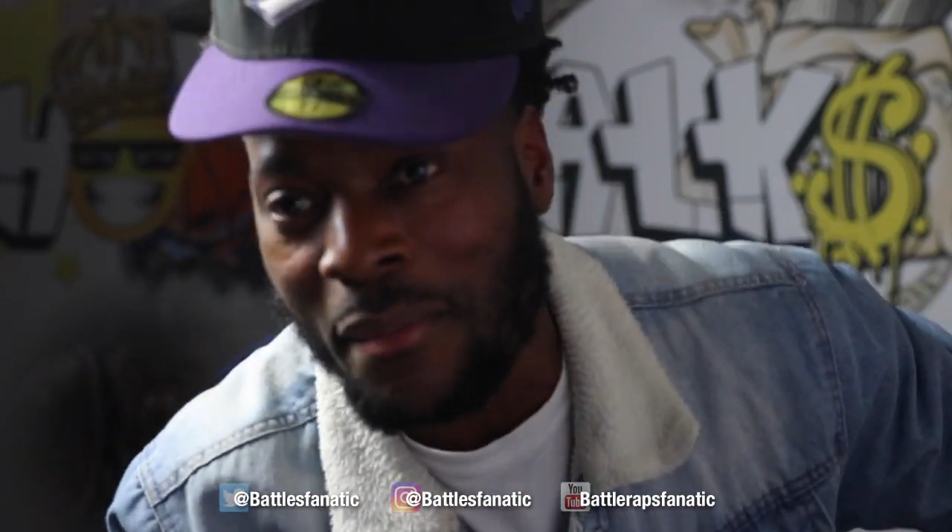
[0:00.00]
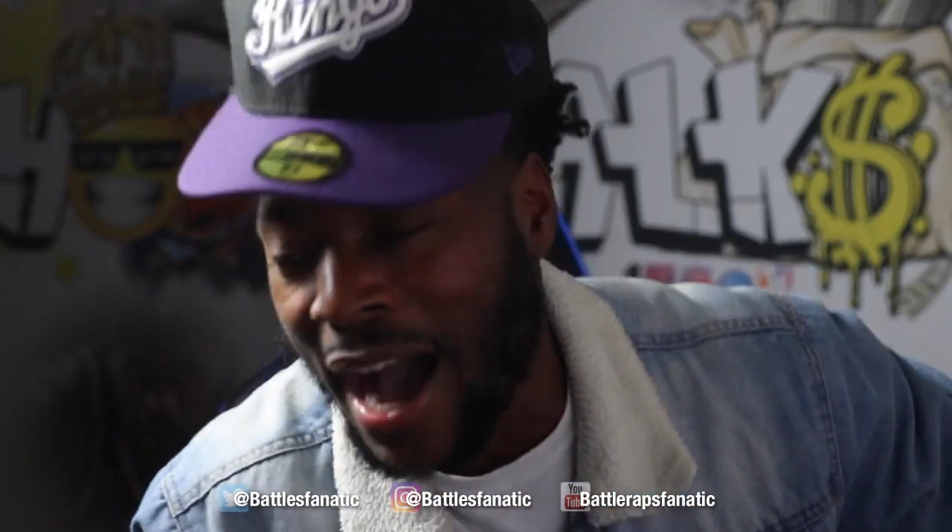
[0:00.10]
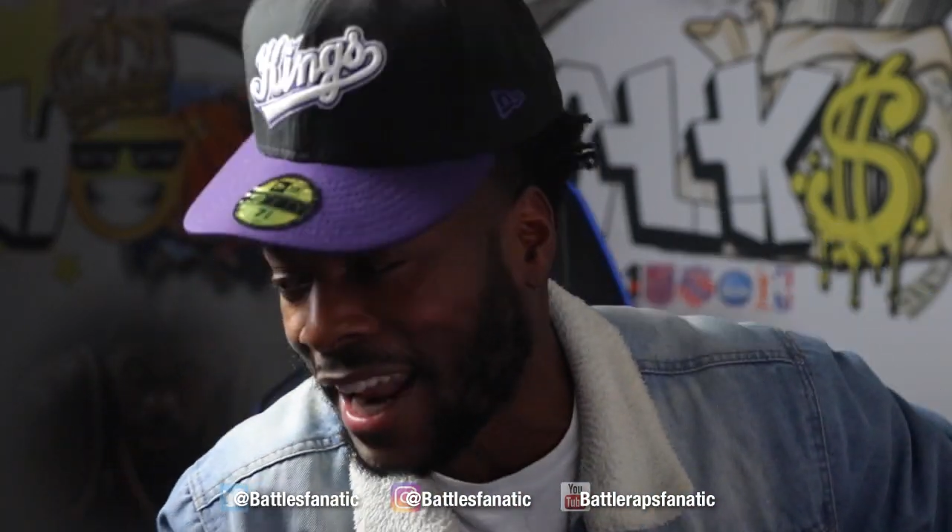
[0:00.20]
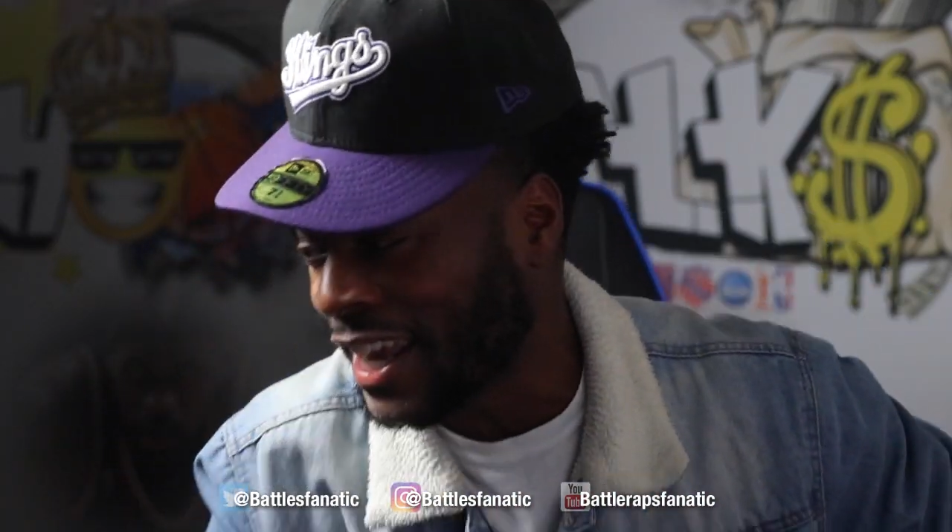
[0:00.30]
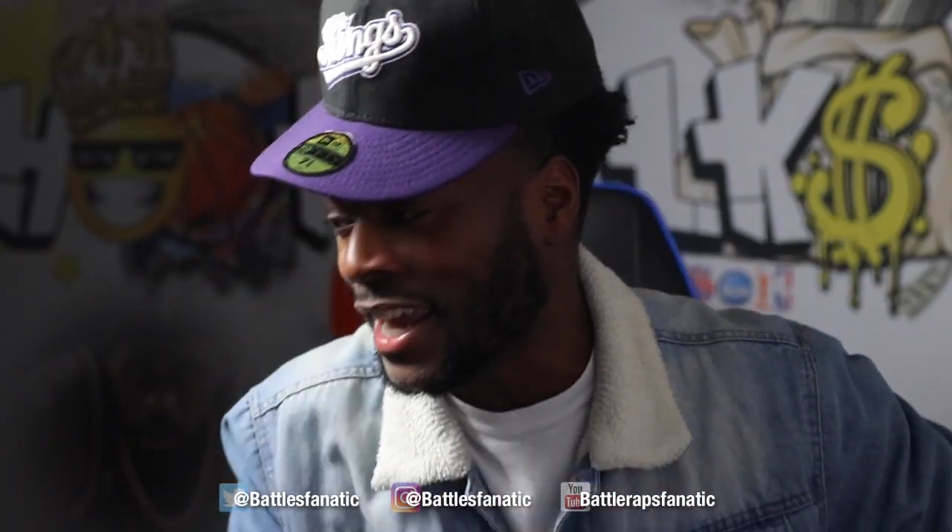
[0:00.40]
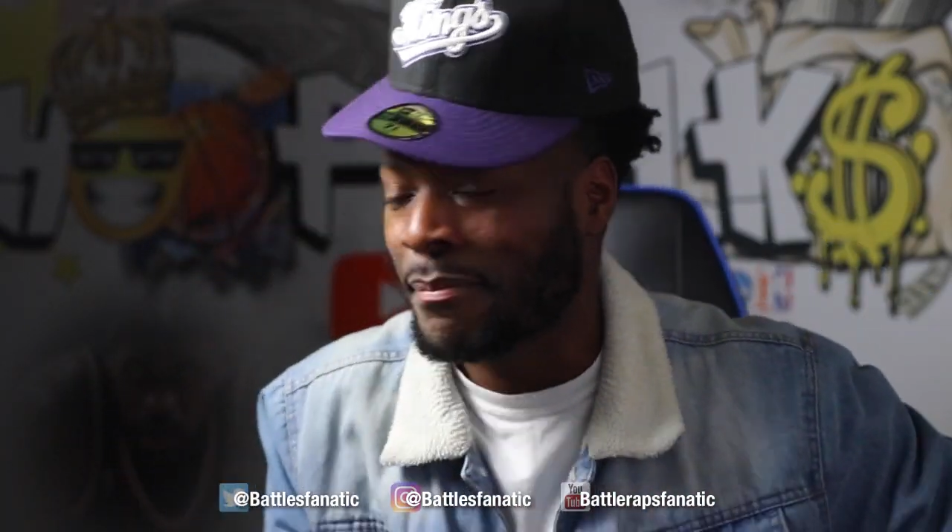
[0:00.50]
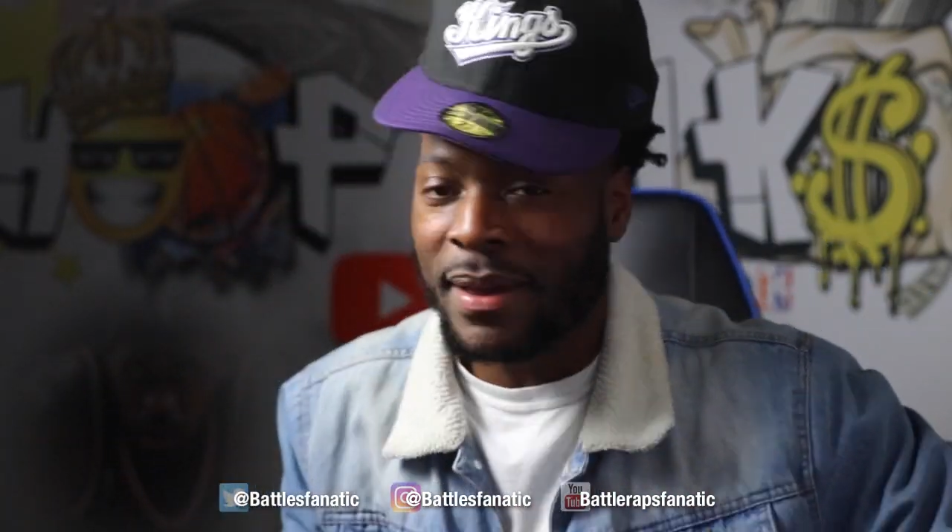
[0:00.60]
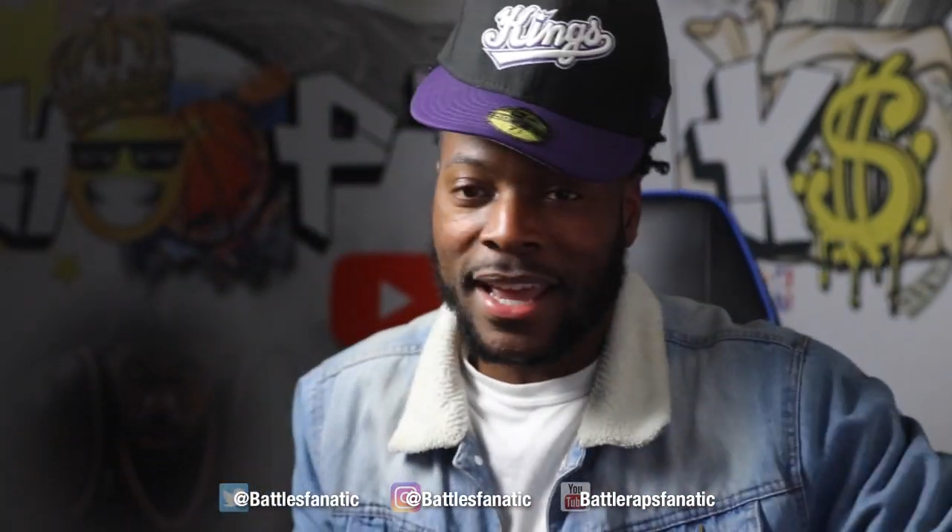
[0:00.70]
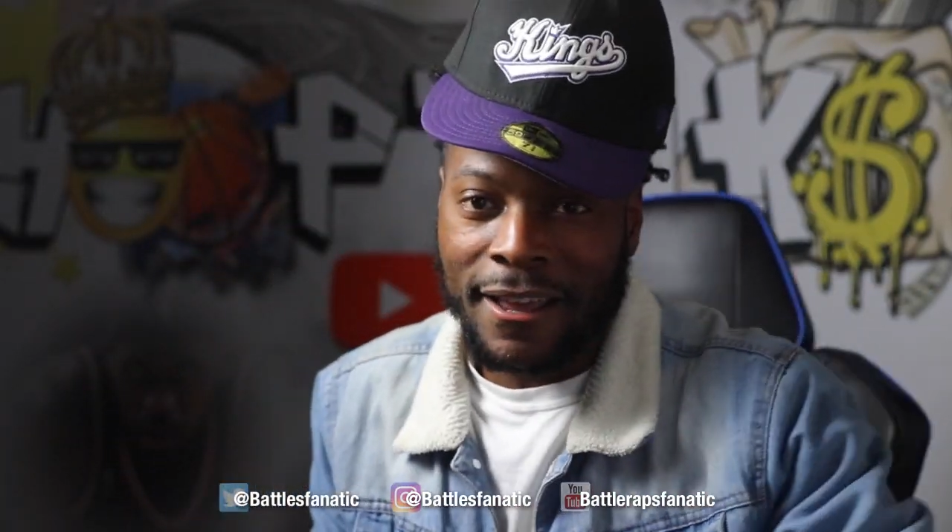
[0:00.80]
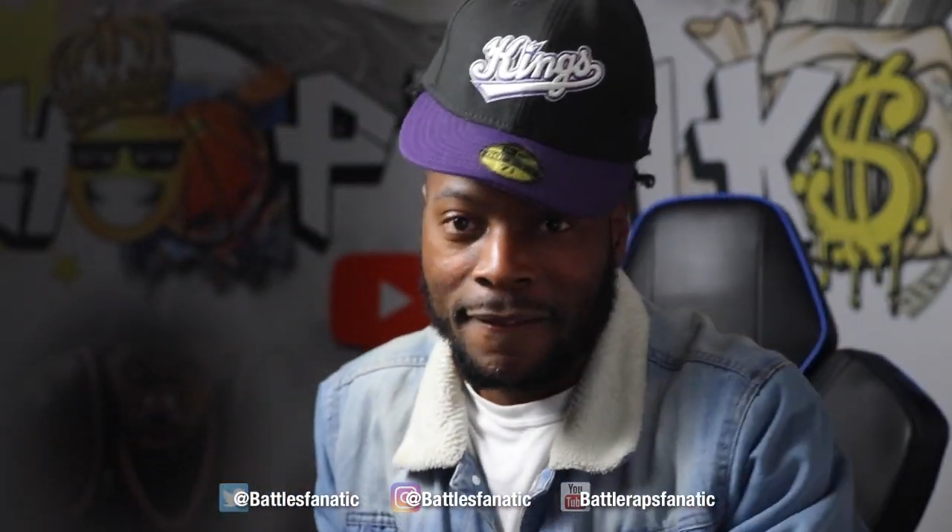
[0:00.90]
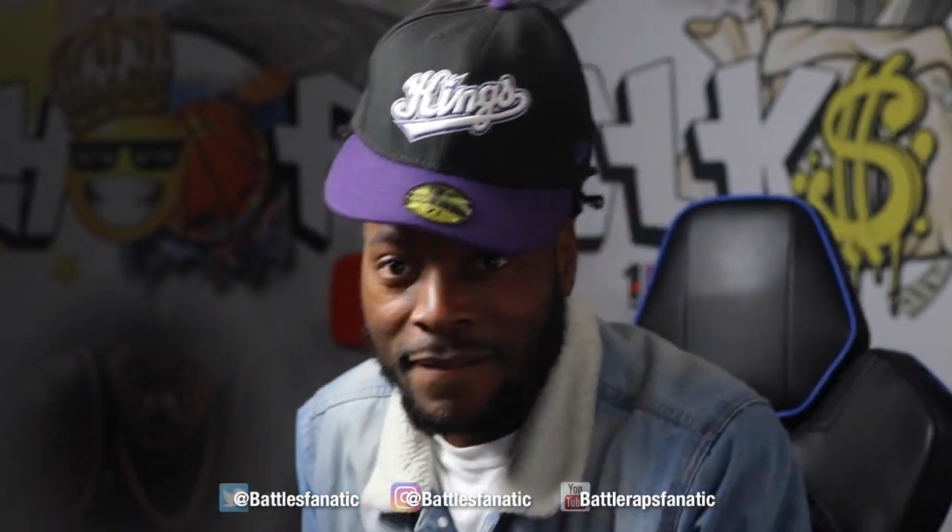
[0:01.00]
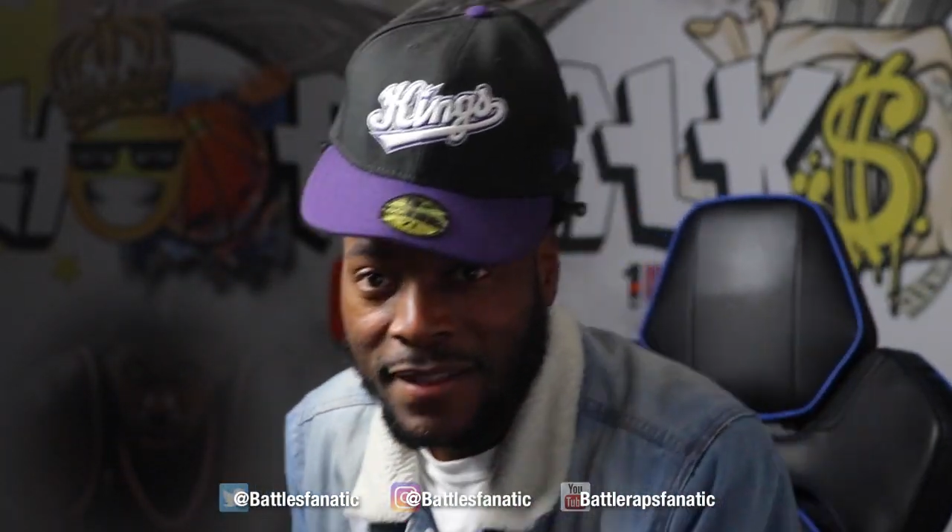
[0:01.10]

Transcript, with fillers: I'm out of here, man.